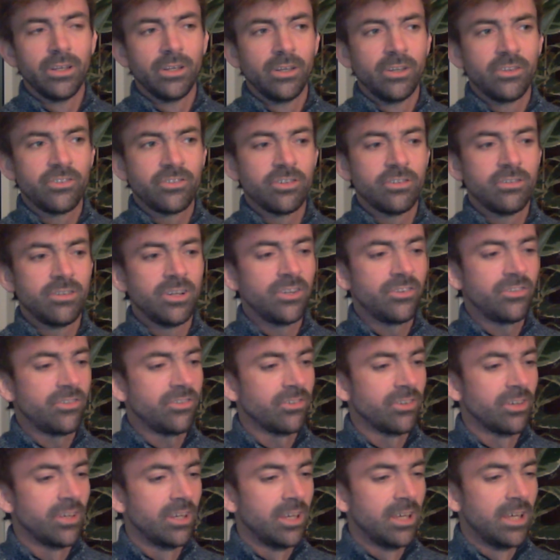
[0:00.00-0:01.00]

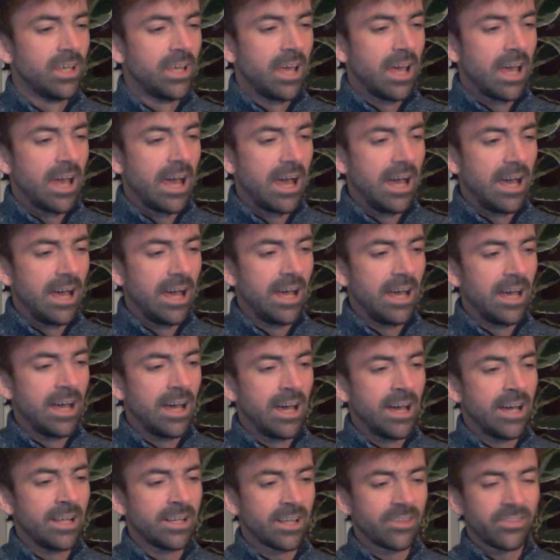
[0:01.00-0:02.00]
Nids.
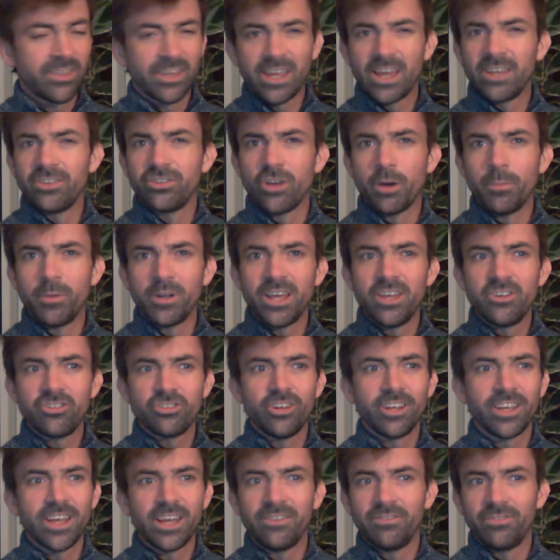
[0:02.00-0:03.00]
And I think I had
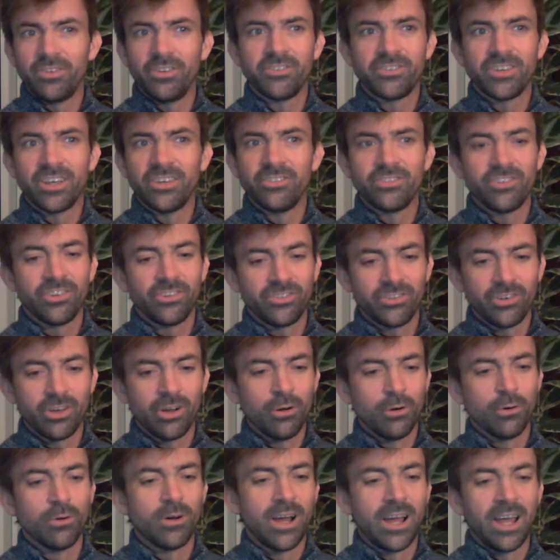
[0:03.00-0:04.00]
domination again for the centre,
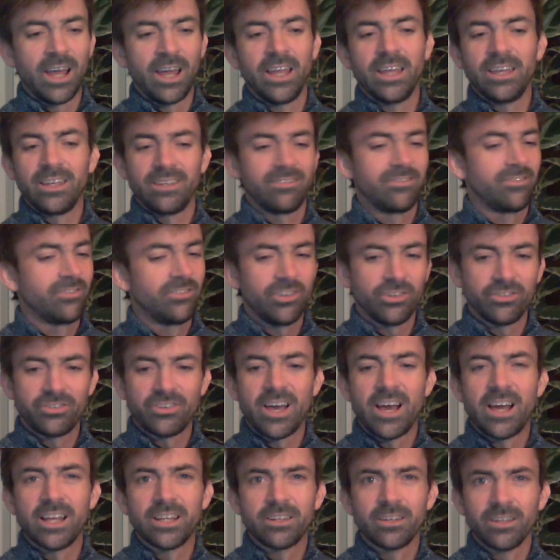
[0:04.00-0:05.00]
so I just
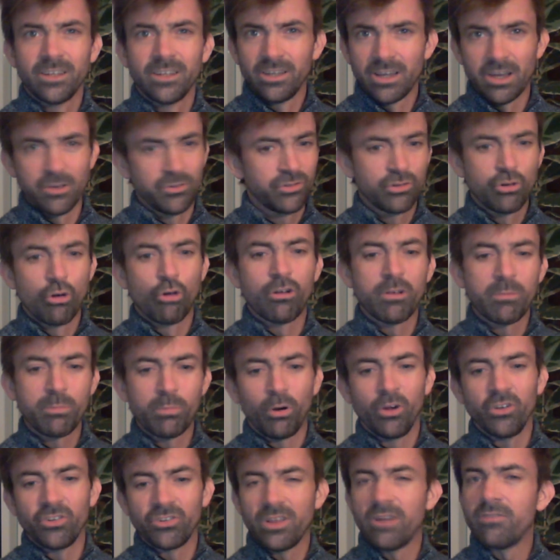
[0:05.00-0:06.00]
had scoring
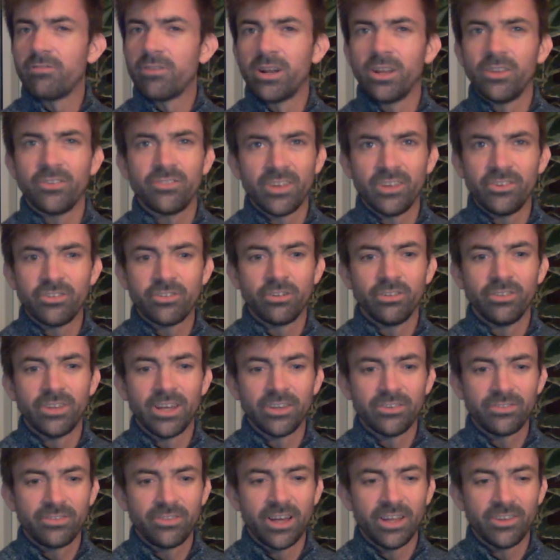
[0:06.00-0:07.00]
points left, right and centre on
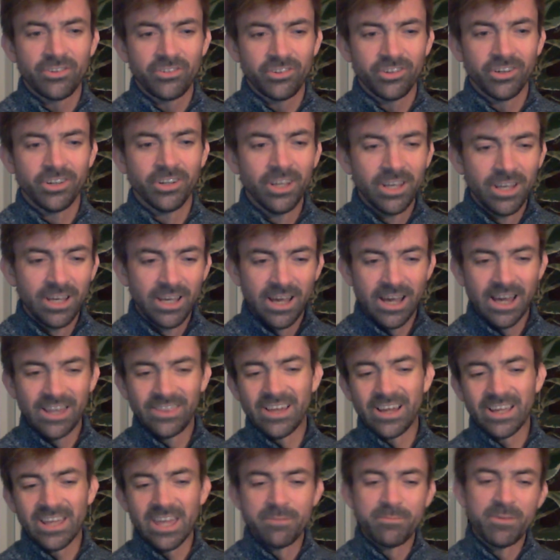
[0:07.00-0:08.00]
that turn, and
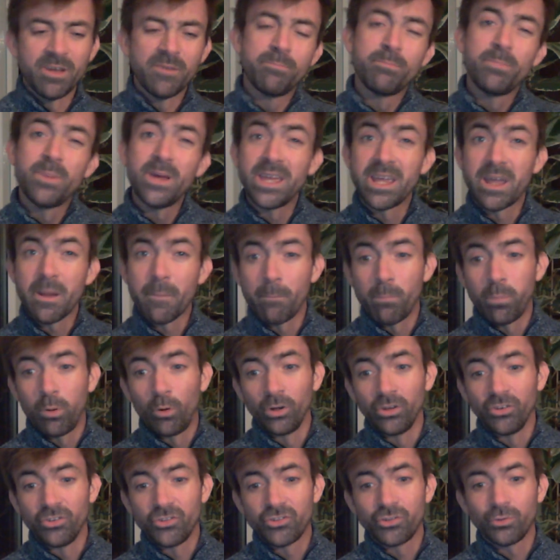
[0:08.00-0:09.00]
that gave me a big
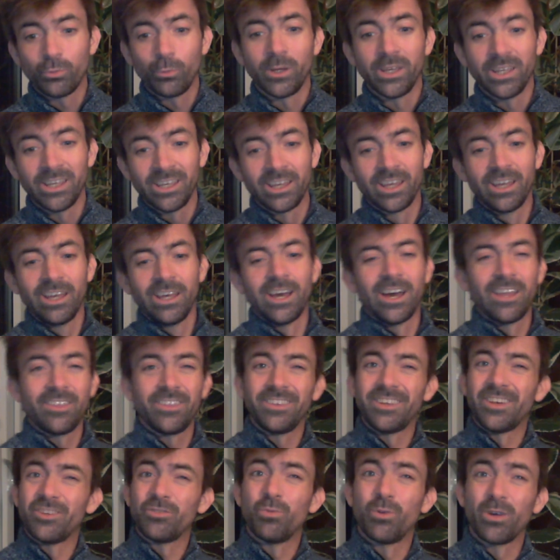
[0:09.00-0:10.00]
point swing. I
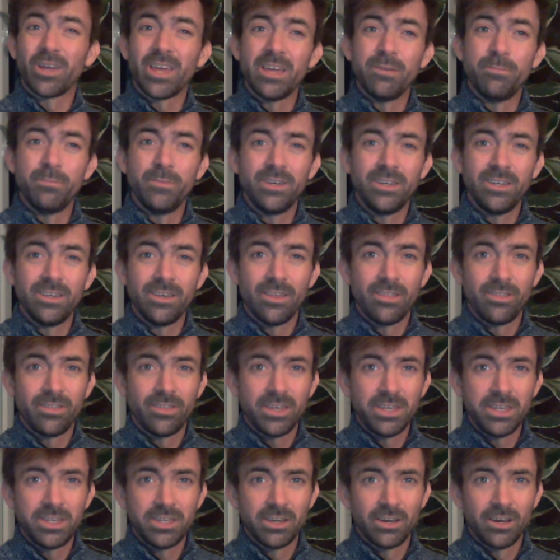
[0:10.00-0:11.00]
think that's what gave me
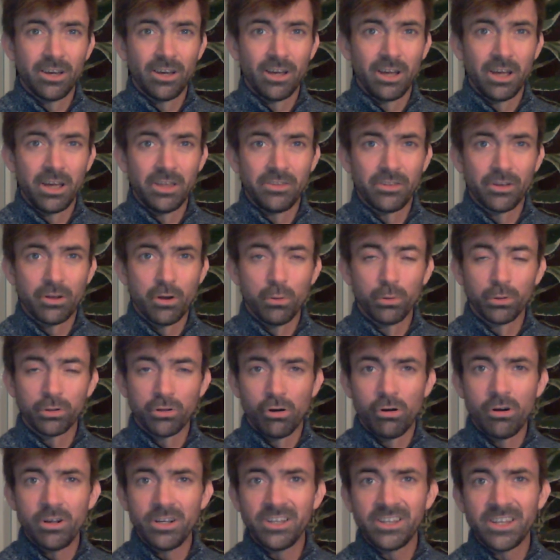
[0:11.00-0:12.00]
the gold
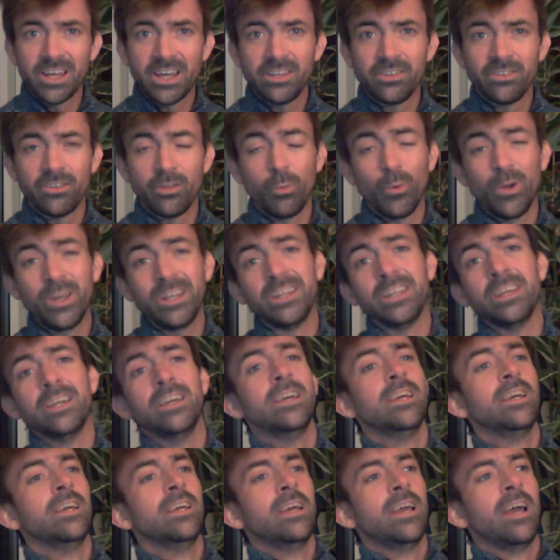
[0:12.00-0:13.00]
coin in the end, the win.
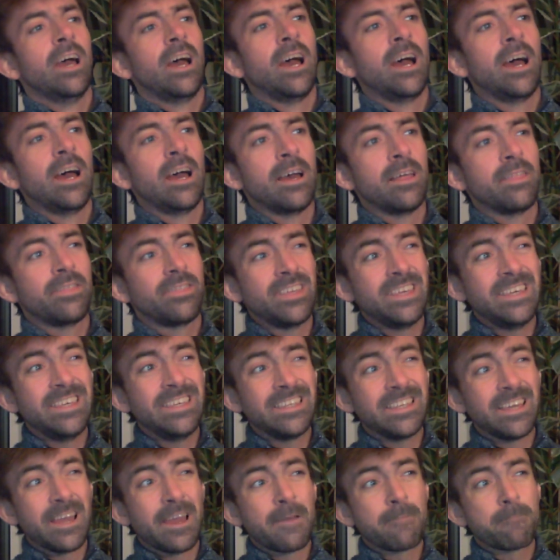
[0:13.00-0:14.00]

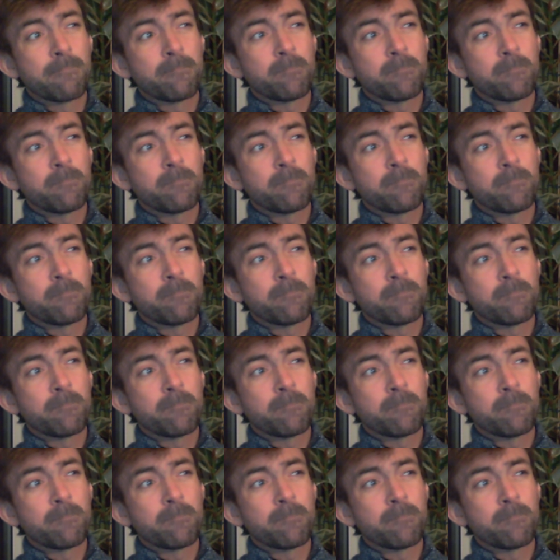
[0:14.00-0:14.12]
The